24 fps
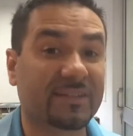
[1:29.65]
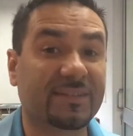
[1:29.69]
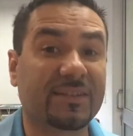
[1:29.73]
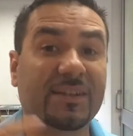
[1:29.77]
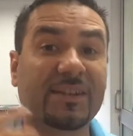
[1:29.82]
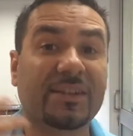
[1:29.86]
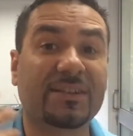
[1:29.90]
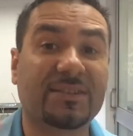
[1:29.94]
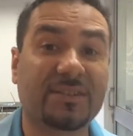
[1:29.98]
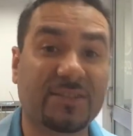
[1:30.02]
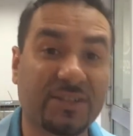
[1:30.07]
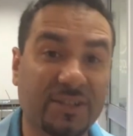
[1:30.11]
So
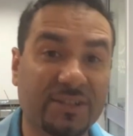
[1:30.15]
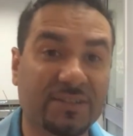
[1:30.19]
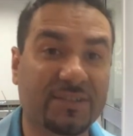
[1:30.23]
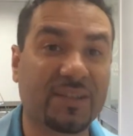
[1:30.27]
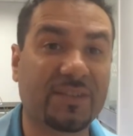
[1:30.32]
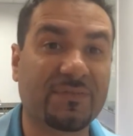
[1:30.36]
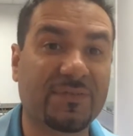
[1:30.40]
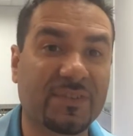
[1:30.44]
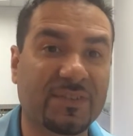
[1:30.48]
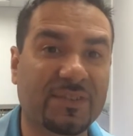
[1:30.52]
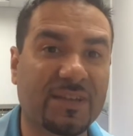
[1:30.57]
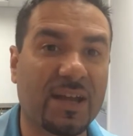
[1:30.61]
there's
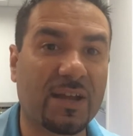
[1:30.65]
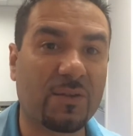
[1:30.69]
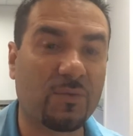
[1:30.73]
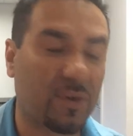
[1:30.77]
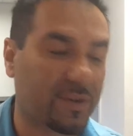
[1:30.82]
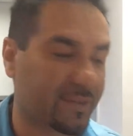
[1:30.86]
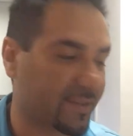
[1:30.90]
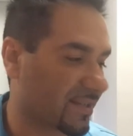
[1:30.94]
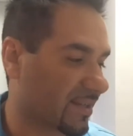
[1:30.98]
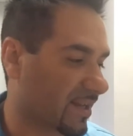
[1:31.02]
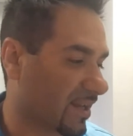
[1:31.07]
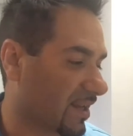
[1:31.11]
13 for sale
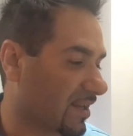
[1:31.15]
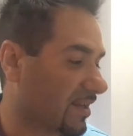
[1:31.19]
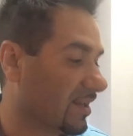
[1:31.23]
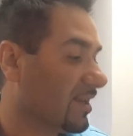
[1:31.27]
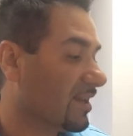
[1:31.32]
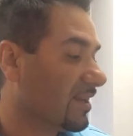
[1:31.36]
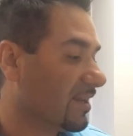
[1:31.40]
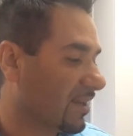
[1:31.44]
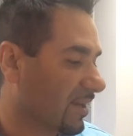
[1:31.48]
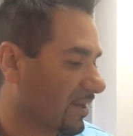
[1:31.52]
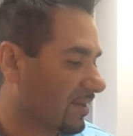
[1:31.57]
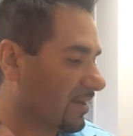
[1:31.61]
once again
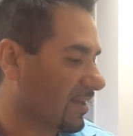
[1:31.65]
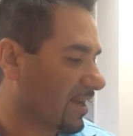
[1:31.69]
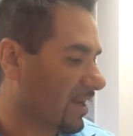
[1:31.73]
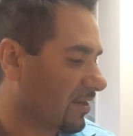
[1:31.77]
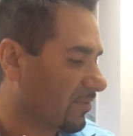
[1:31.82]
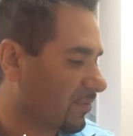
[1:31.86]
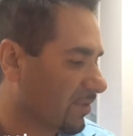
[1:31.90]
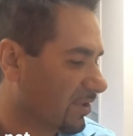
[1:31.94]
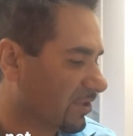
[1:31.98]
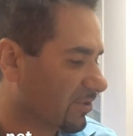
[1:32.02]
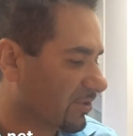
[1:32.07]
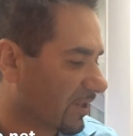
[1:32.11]
in
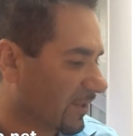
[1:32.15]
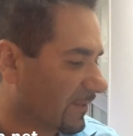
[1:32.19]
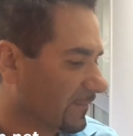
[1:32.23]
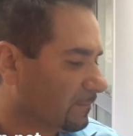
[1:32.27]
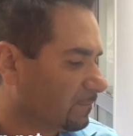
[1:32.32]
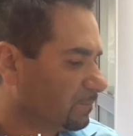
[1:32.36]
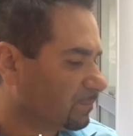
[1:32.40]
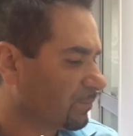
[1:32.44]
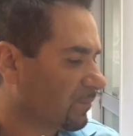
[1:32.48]
Canowindra.